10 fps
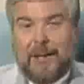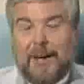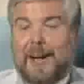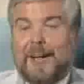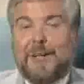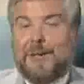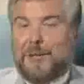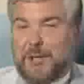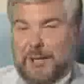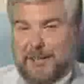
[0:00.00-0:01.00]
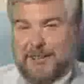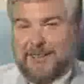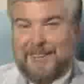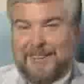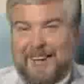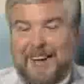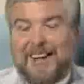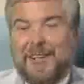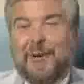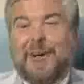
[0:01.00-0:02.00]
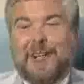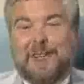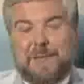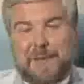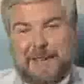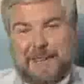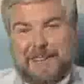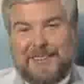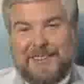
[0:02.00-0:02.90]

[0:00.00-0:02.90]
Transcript: I understand. I know how you feel.